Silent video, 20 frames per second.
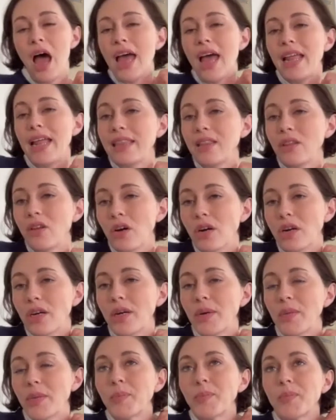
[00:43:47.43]
I, and look,
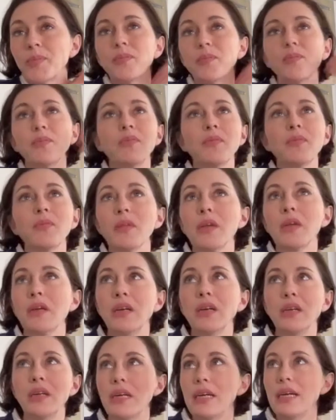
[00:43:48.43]

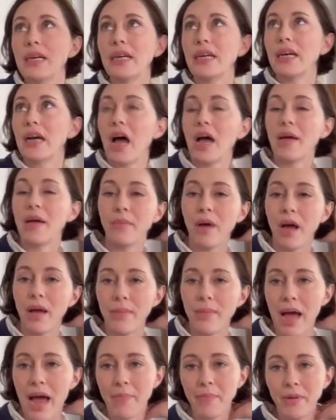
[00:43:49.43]
uh, I'm
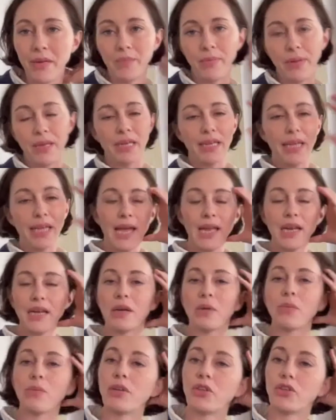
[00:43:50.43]
I'm happy to be in
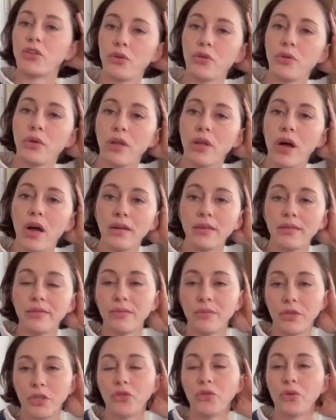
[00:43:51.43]
Canada. We shoot a lot.
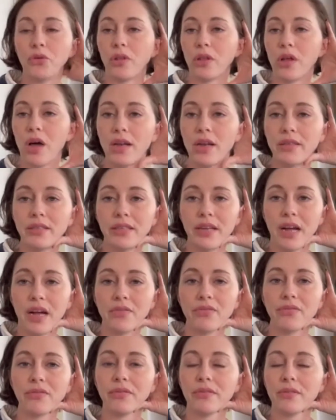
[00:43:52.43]
We shoot a lot of
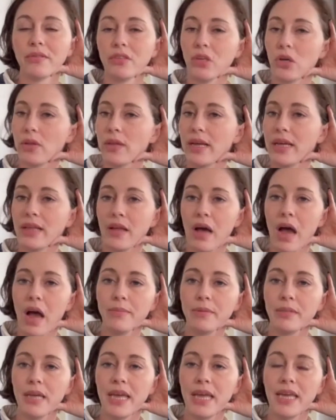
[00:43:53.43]
stuff. So like I'm
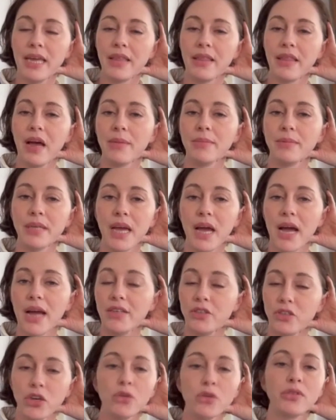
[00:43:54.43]
taking I'm ta- I
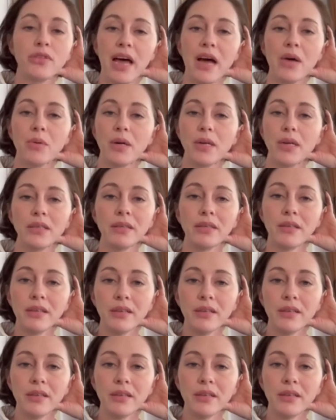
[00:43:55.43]
chose that one.